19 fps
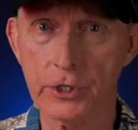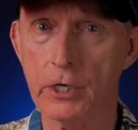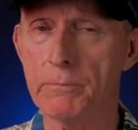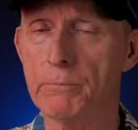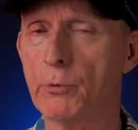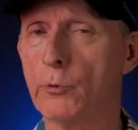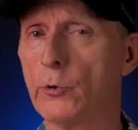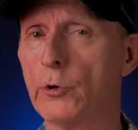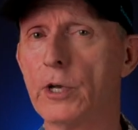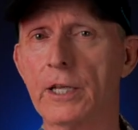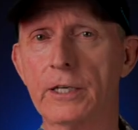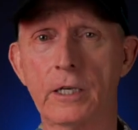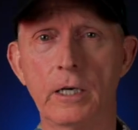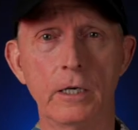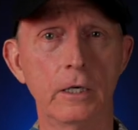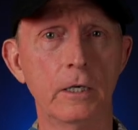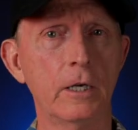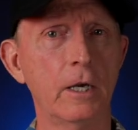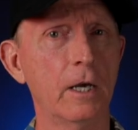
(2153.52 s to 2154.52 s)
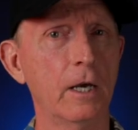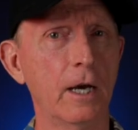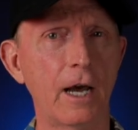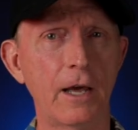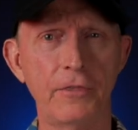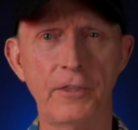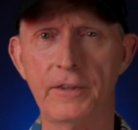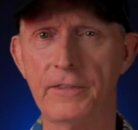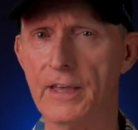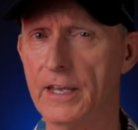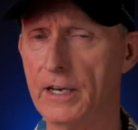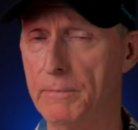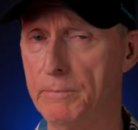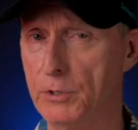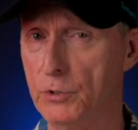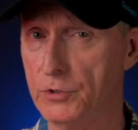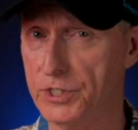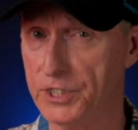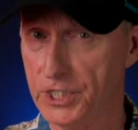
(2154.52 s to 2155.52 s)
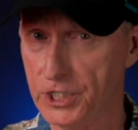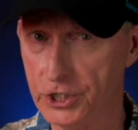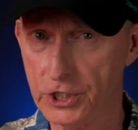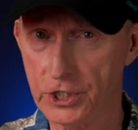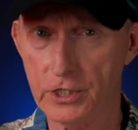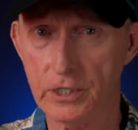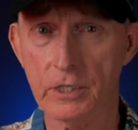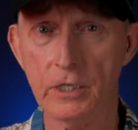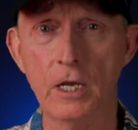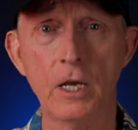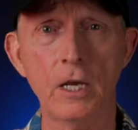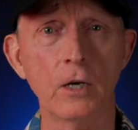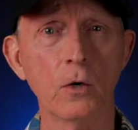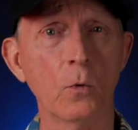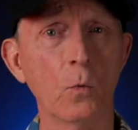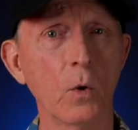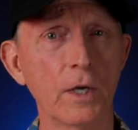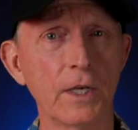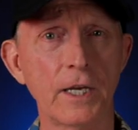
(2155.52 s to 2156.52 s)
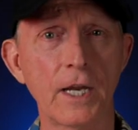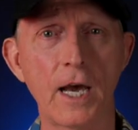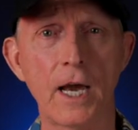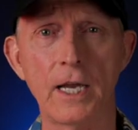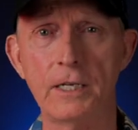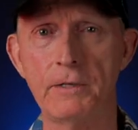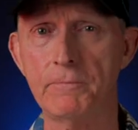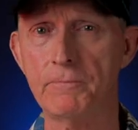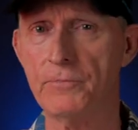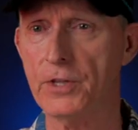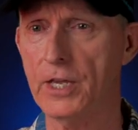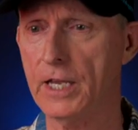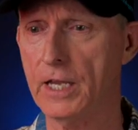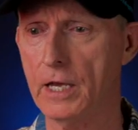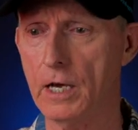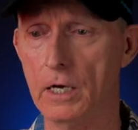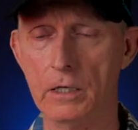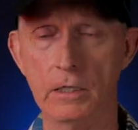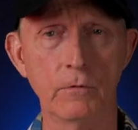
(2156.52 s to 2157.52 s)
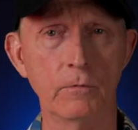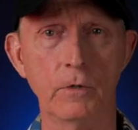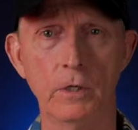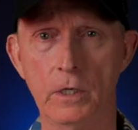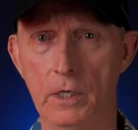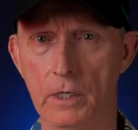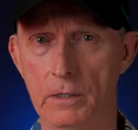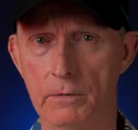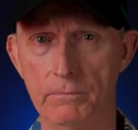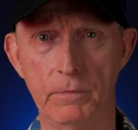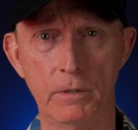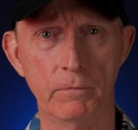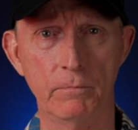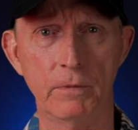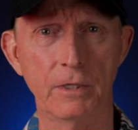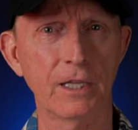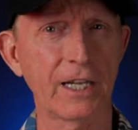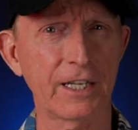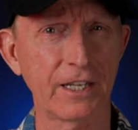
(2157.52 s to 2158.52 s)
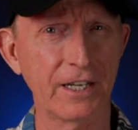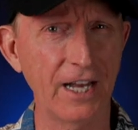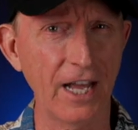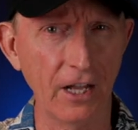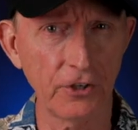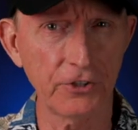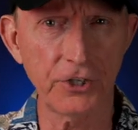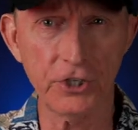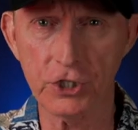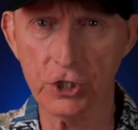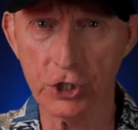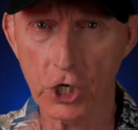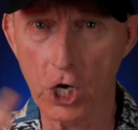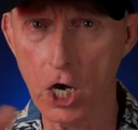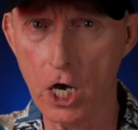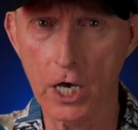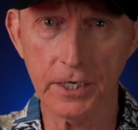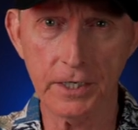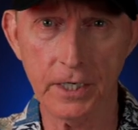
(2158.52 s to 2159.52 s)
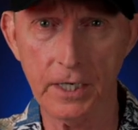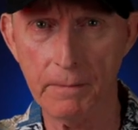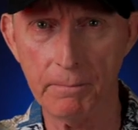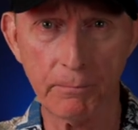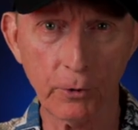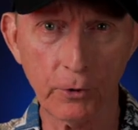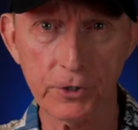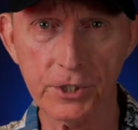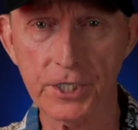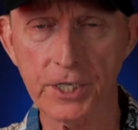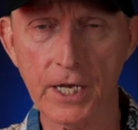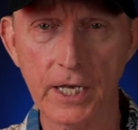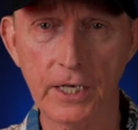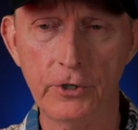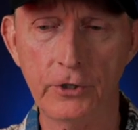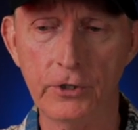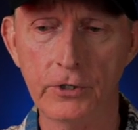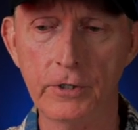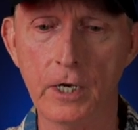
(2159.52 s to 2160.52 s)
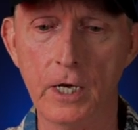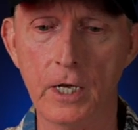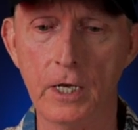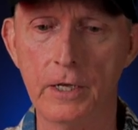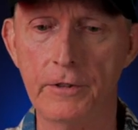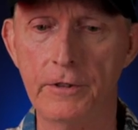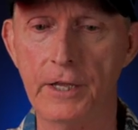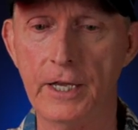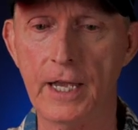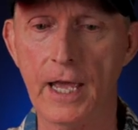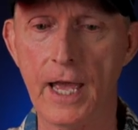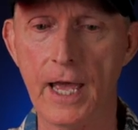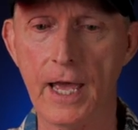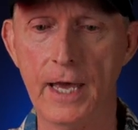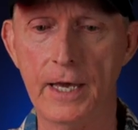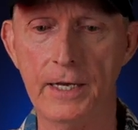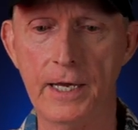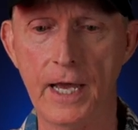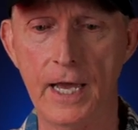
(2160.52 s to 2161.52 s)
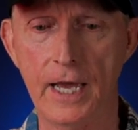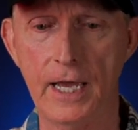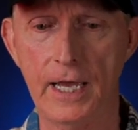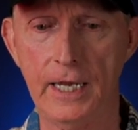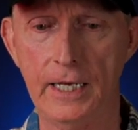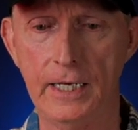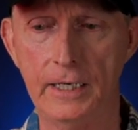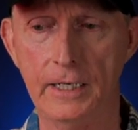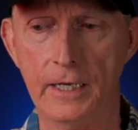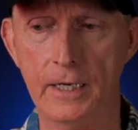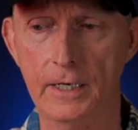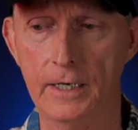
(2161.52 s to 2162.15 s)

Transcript: on board, I think they had a musician one night. They like an Elton John impersonator. They had a